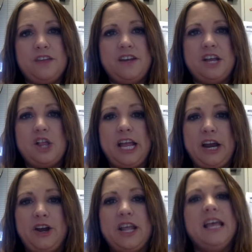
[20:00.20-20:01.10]
that
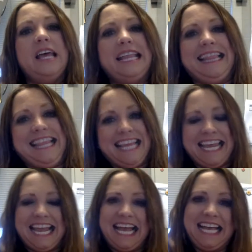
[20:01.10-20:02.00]
declared
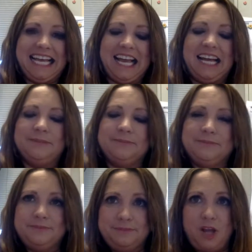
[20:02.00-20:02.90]
the
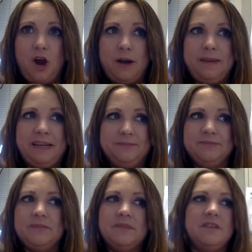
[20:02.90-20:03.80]
army,
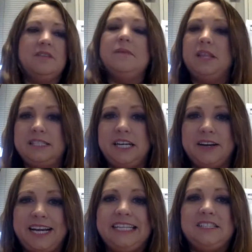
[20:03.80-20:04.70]
the
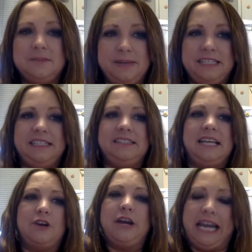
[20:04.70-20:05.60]
military, to be
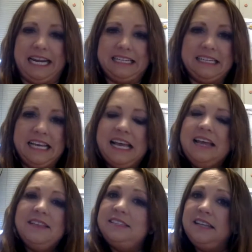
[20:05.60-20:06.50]
desegregated.
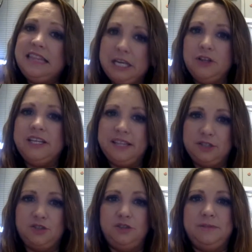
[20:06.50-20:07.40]
That's not the only thing
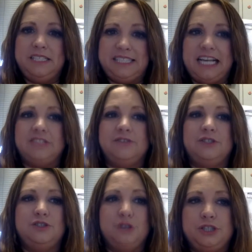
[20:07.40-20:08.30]
Truman does for
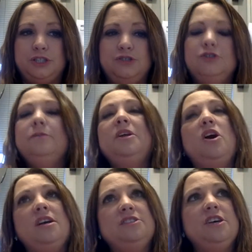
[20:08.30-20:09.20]
soldiers. Truman
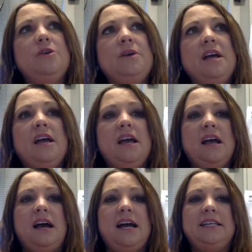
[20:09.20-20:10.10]
also
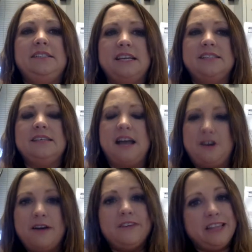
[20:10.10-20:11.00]
is going to sign
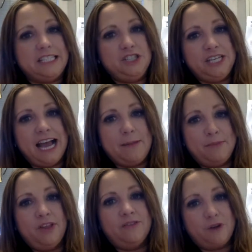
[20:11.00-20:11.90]
off on the GI
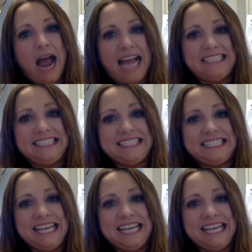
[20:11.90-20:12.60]
Bill of Rights.